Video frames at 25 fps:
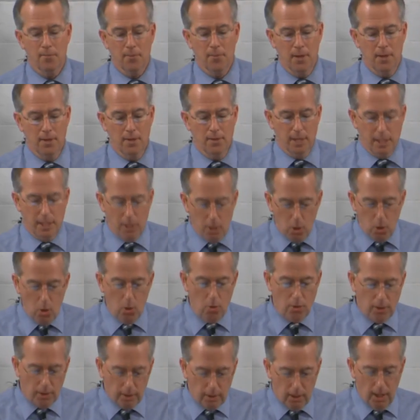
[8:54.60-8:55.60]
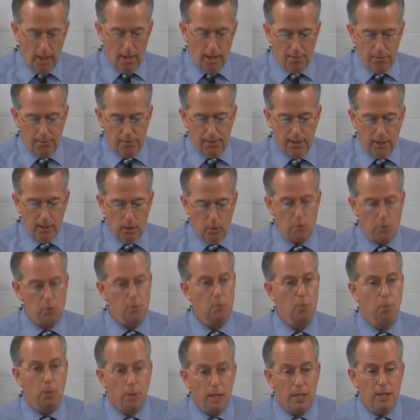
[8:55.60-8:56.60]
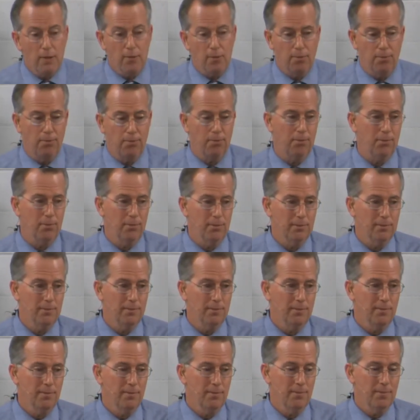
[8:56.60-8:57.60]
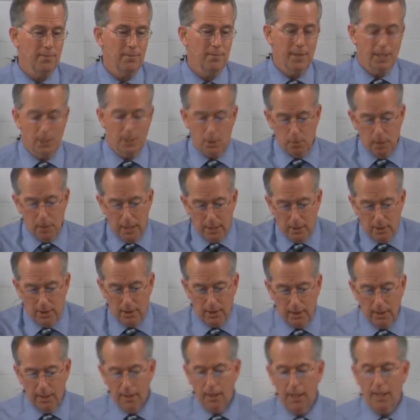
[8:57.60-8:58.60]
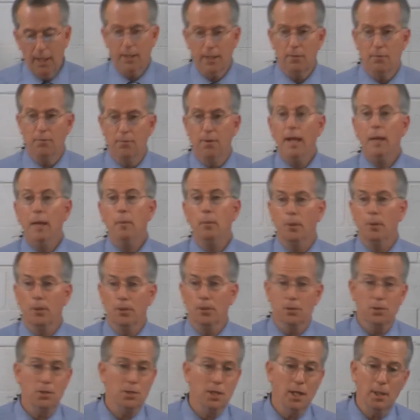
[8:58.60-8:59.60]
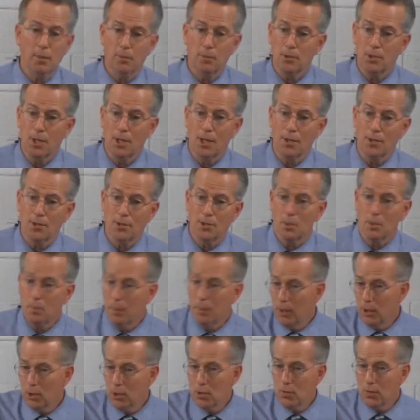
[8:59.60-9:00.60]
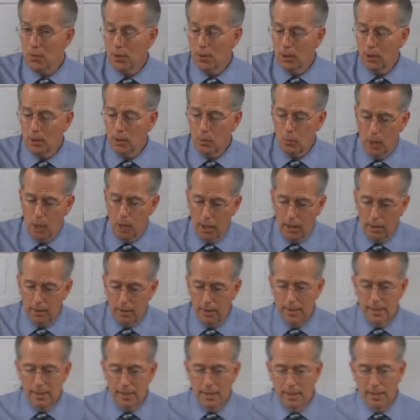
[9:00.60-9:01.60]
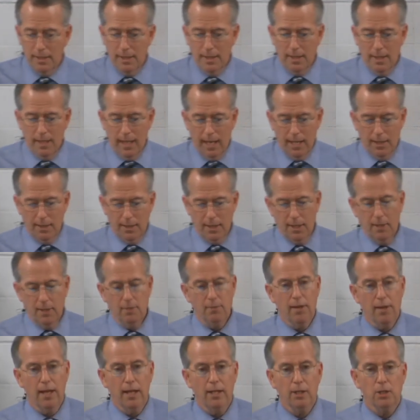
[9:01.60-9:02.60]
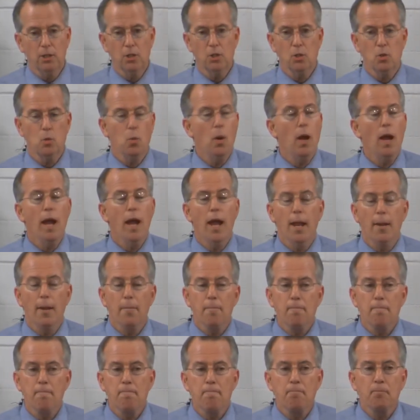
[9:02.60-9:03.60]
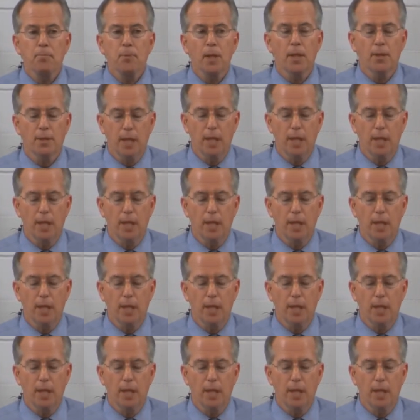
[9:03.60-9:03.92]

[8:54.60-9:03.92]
They knew that life here was brief that it's basically like a vapor, as James says, that appears for a little while and then vanishes away. They